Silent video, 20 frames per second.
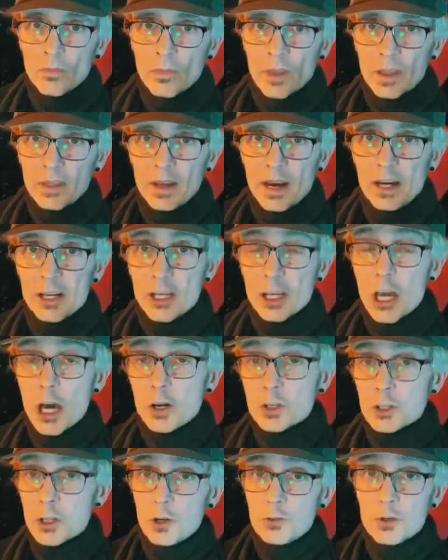There you go.
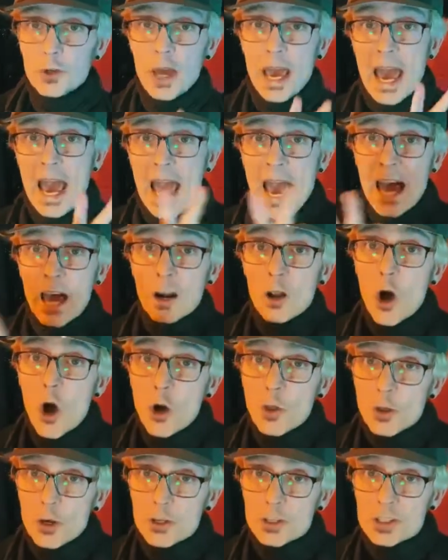So if you add all
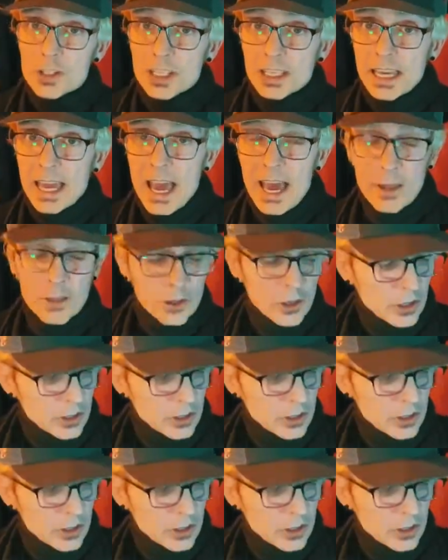those together,